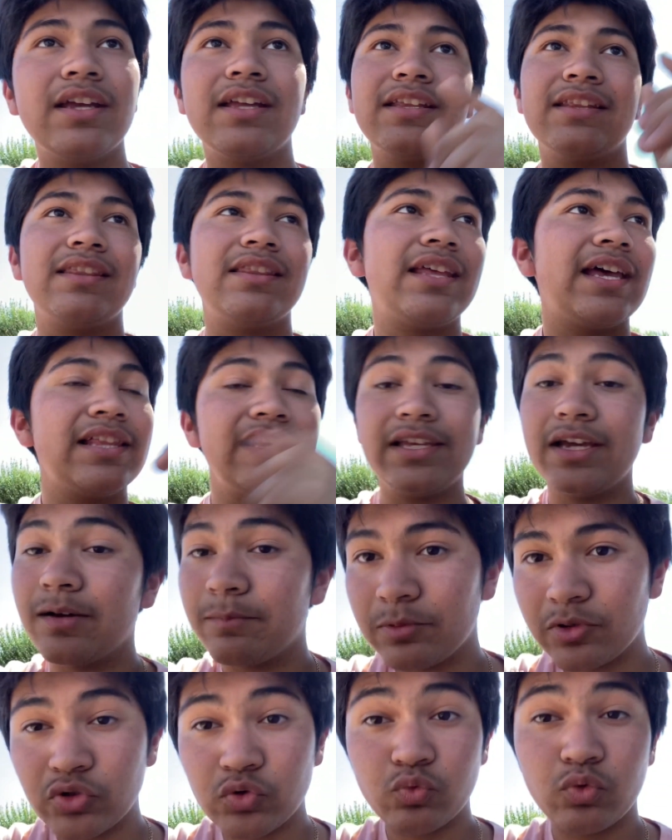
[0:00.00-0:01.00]
Daily
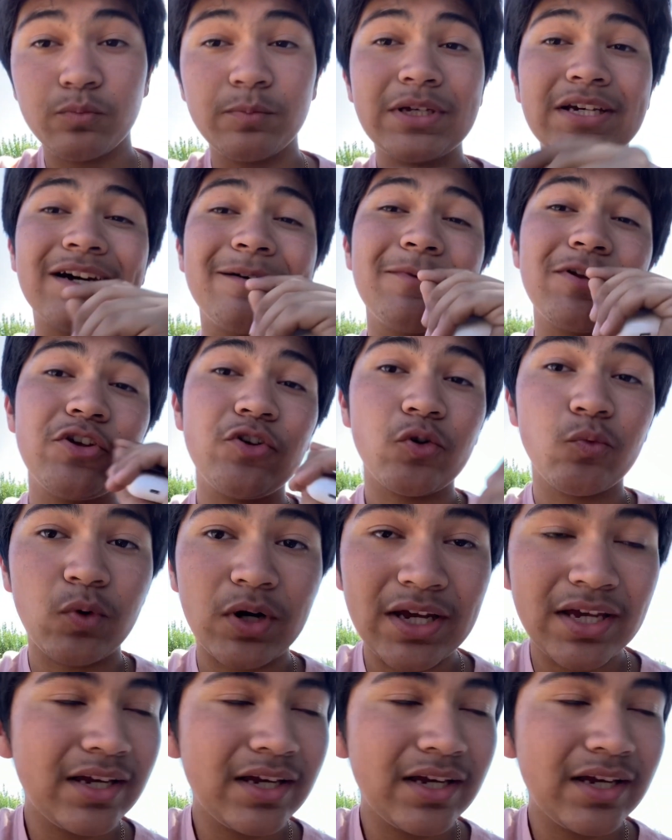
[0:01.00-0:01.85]
uploads will be coming your way.